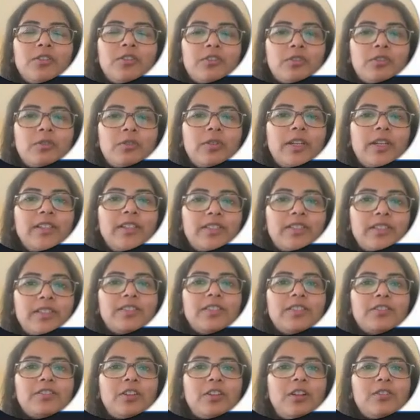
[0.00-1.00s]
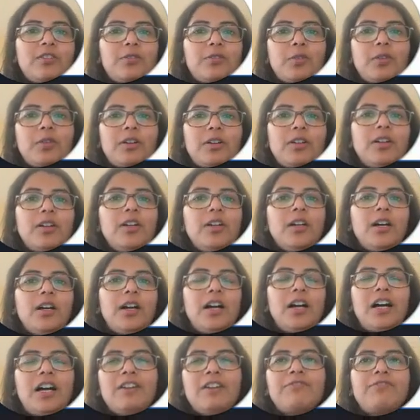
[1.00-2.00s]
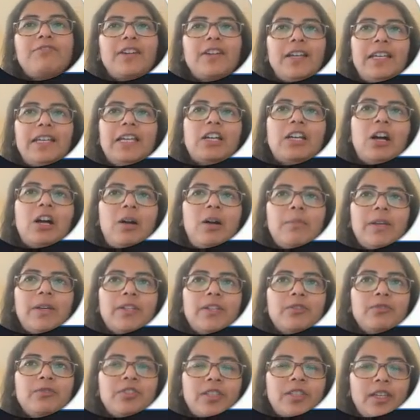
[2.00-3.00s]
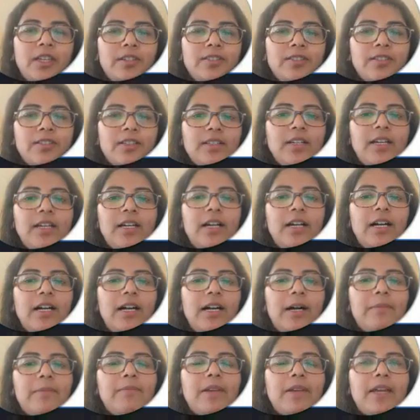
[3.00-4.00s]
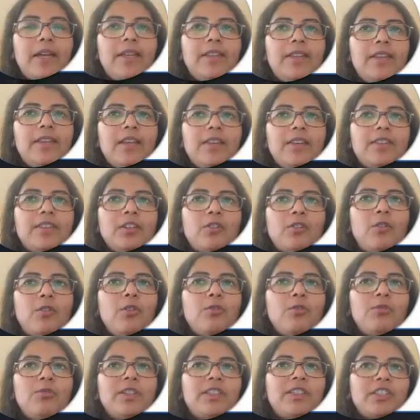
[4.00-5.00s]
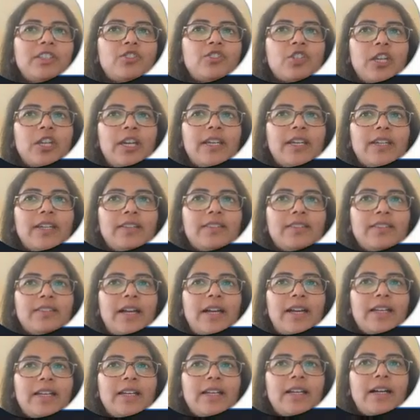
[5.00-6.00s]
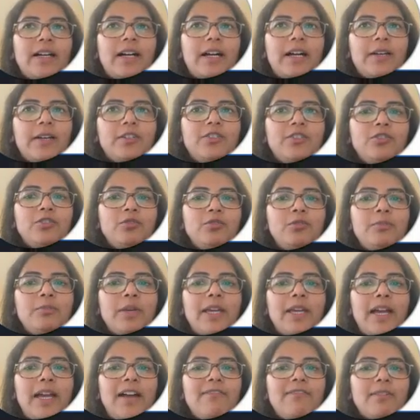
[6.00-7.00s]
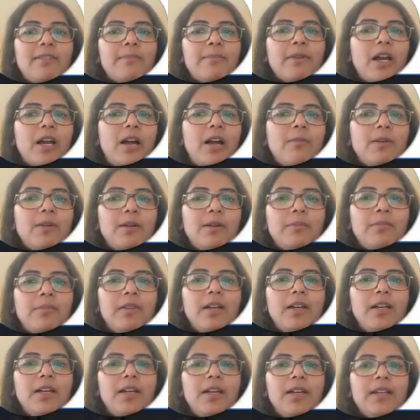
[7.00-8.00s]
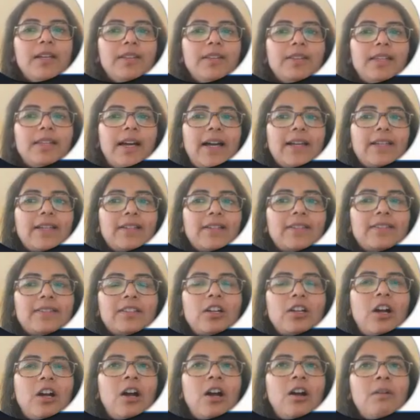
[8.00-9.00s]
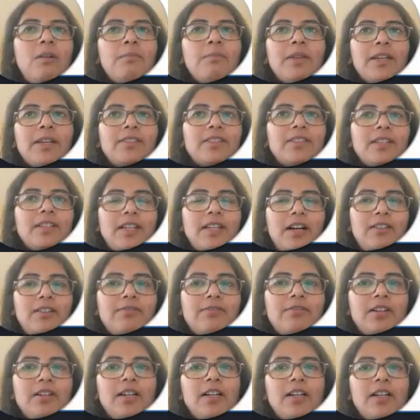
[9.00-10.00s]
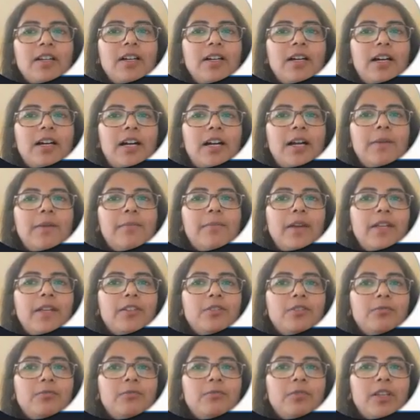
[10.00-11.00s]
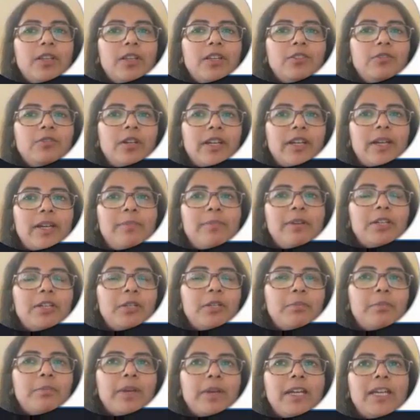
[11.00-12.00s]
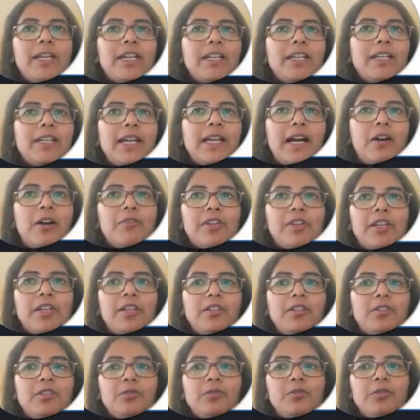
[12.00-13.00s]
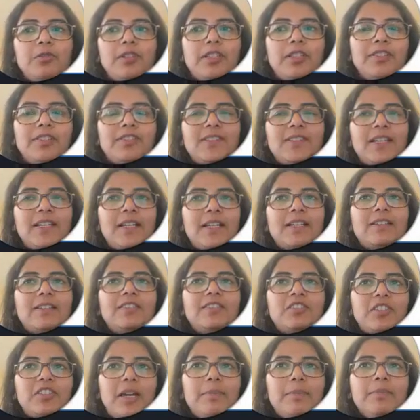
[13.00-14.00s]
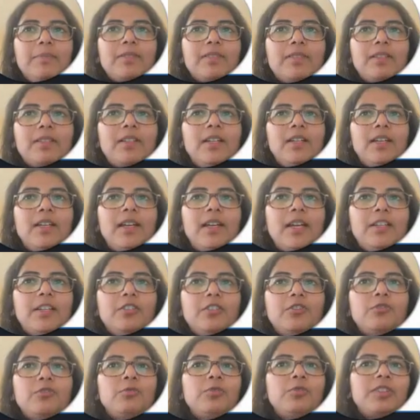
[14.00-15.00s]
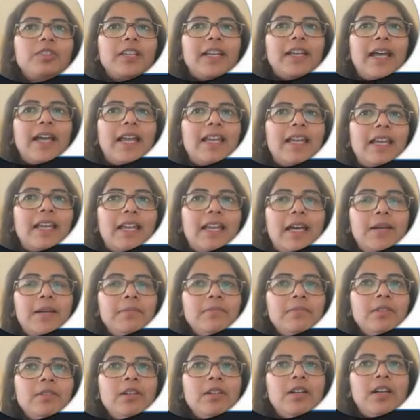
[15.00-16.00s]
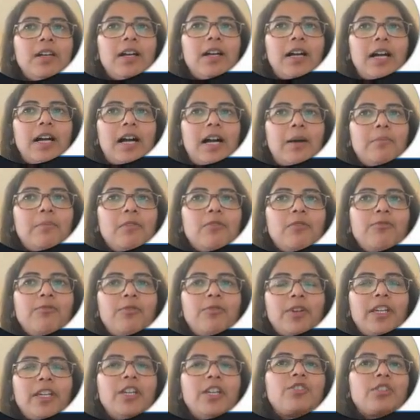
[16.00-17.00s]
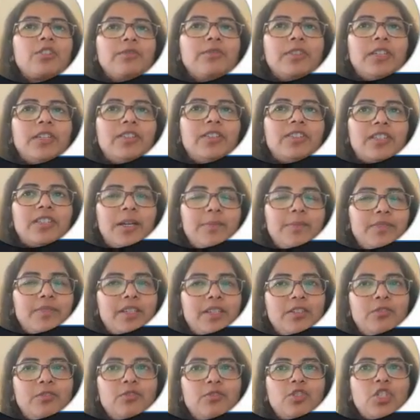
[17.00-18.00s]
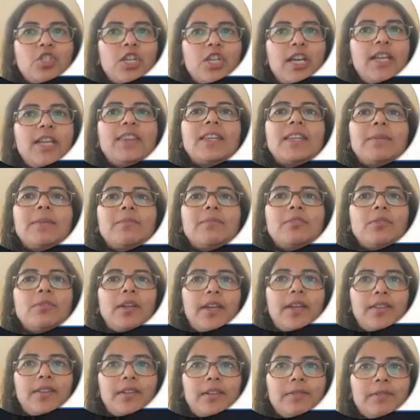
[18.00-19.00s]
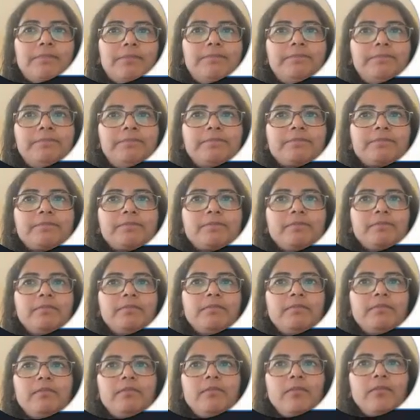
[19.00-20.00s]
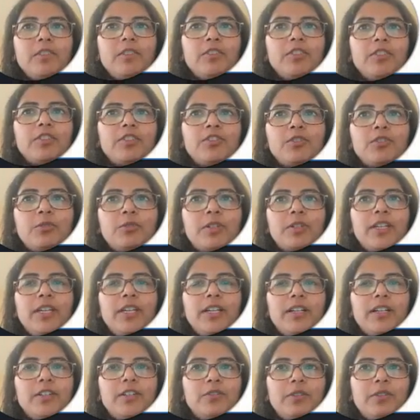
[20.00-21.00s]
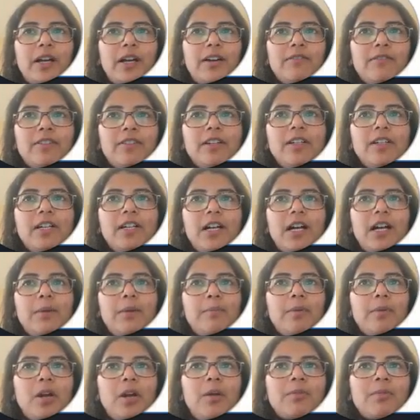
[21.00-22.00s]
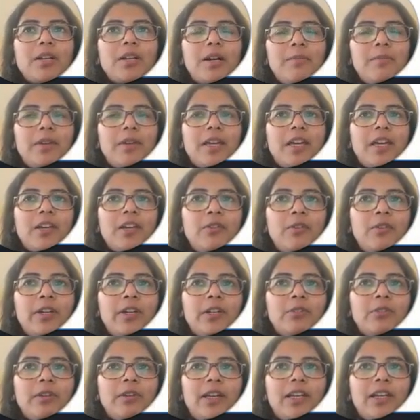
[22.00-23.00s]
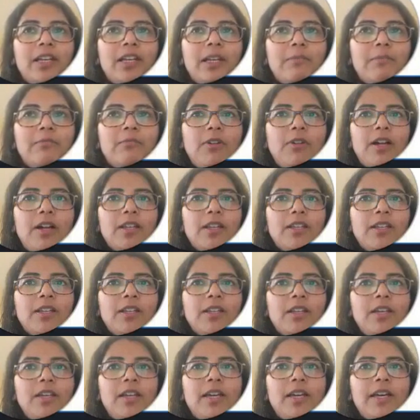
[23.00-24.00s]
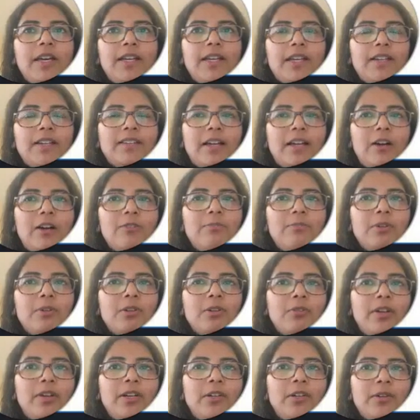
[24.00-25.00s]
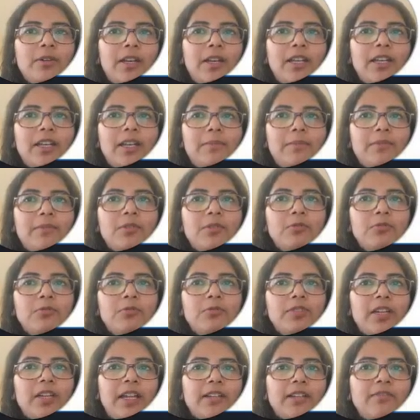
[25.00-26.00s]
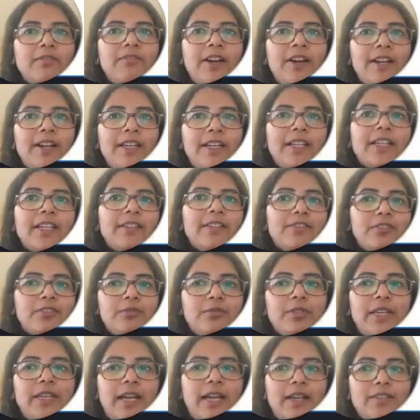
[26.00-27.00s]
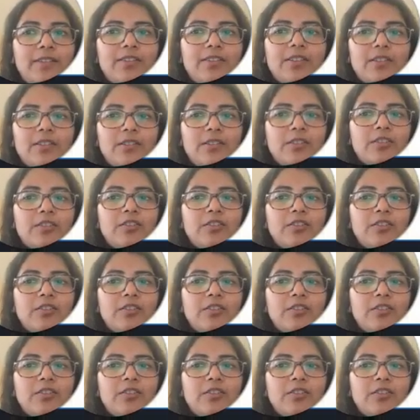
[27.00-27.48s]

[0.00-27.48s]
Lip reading: So this is also a fairly common use case. And the goal with the chain is that you may have a problem that is complex enough, and you are able to break it down into distinct steps, and you use an LLM for each of these steps, and you chain them together. So shown here, you have a prompt coming in, going to LLM1, and its output going to LLM2 that finally gives you the answer.